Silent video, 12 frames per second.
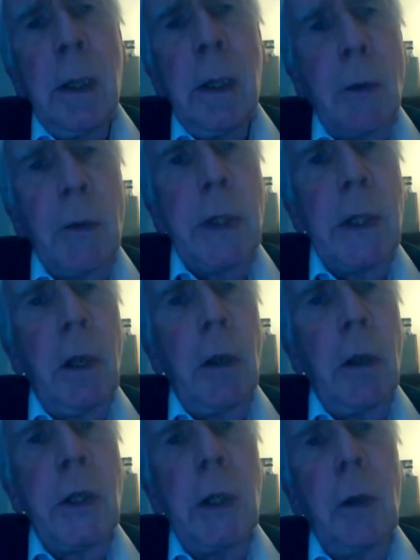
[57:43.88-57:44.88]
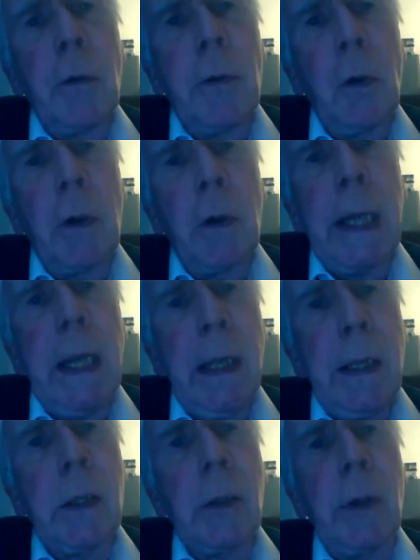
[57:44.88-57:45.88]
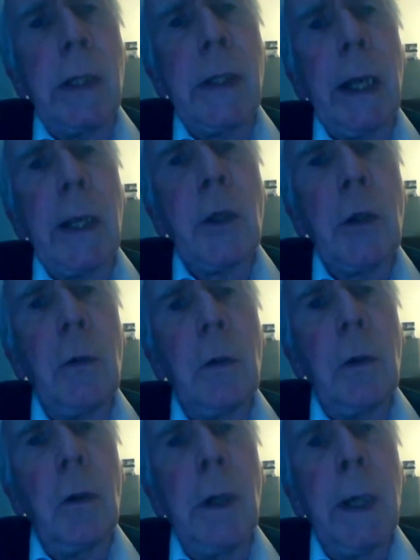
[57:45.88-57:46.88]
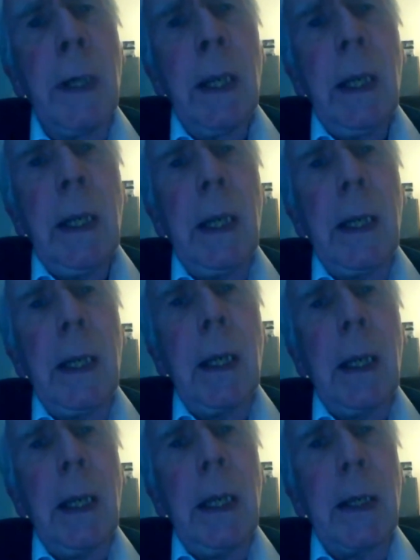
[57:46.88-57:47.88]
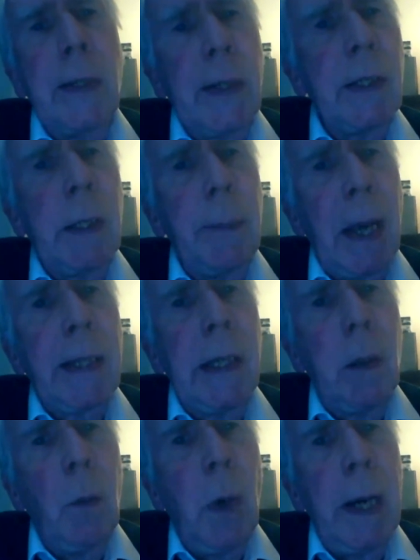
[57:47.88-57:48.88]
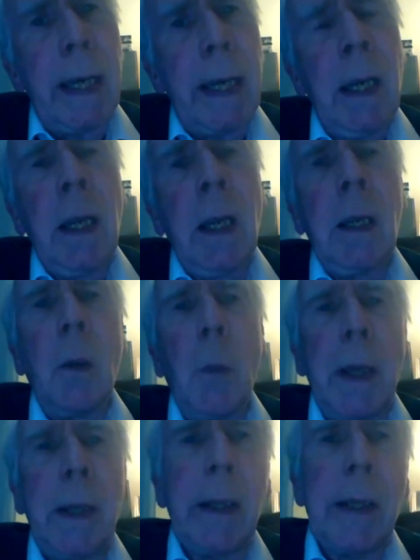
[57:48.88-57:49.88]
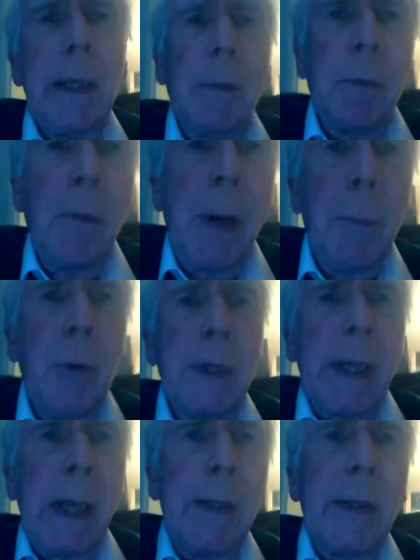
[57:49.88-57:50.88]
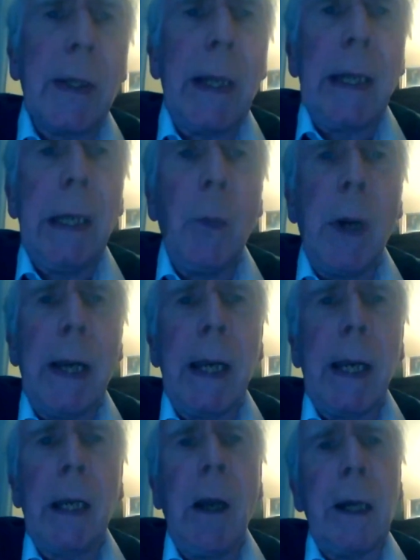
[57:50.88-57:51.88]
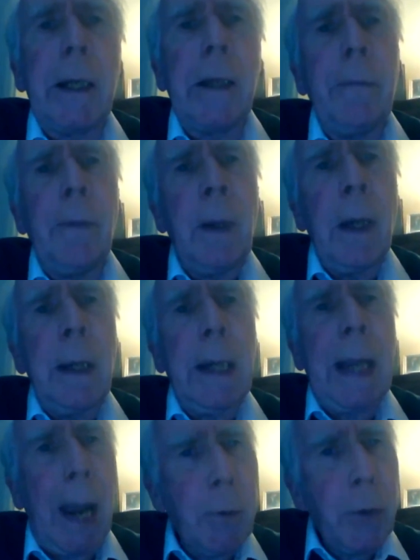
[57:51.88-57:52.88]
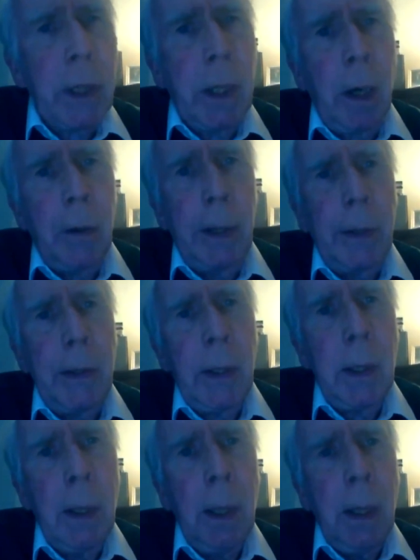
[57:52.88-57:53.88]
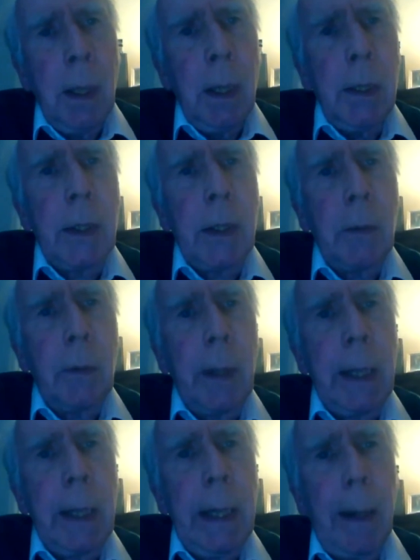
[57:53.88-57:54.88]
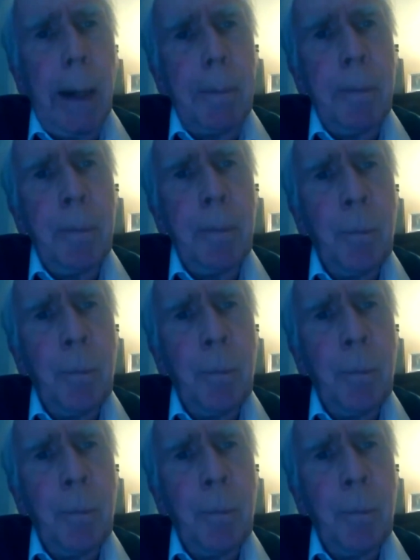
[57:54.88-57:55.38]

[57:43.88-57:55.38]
sociological thought into international law in a systematic way, whether this represents in any way a kind of countercurrent to the